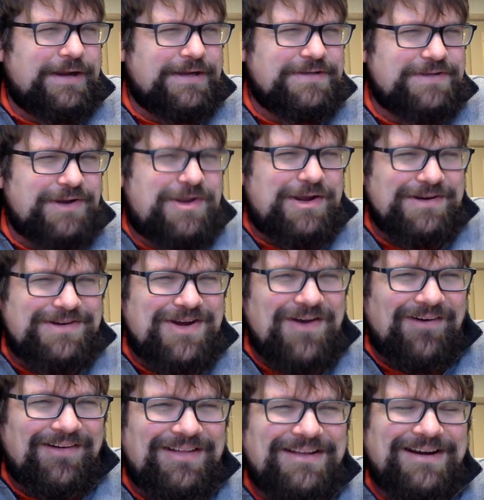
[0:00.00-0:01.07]
guess you could
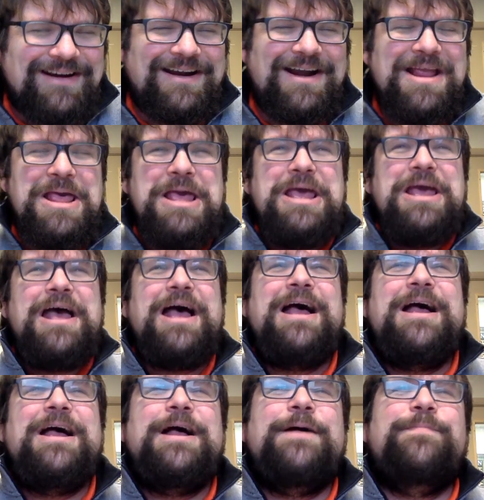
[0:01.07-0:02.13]
call her,
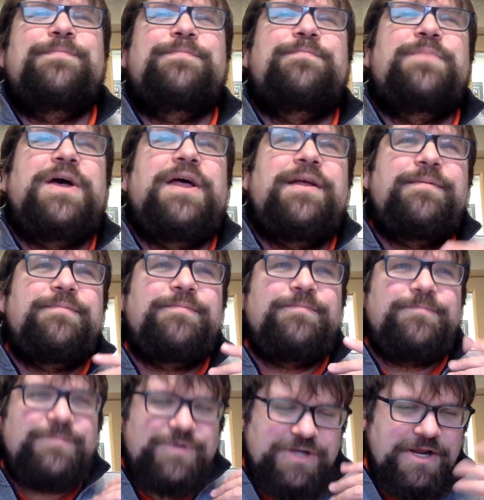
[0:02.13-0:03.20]
but
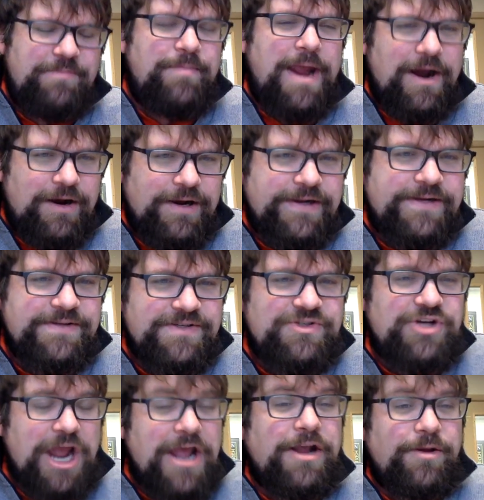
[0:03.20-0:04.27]
she marries
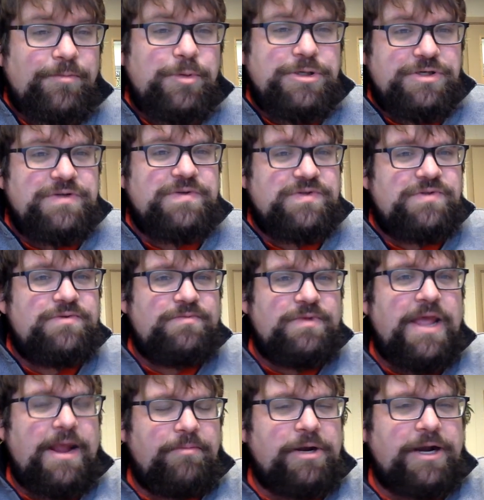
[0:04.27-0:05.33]
Jacob, which is
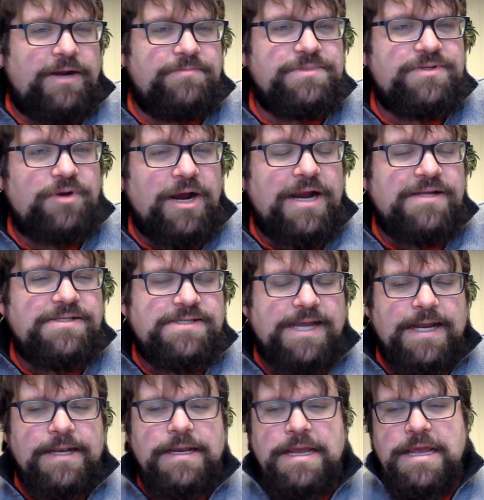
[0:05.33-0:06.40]
Abraham's
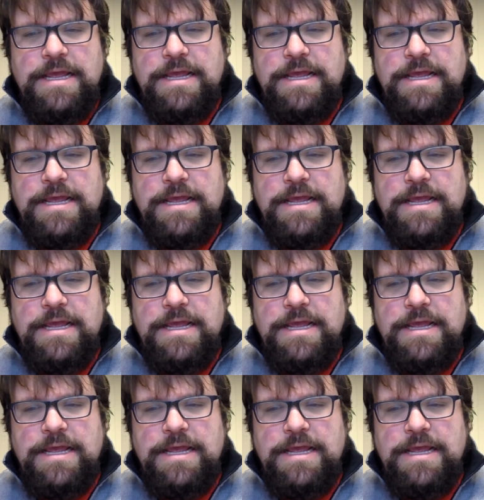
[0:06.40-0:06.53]
grandson.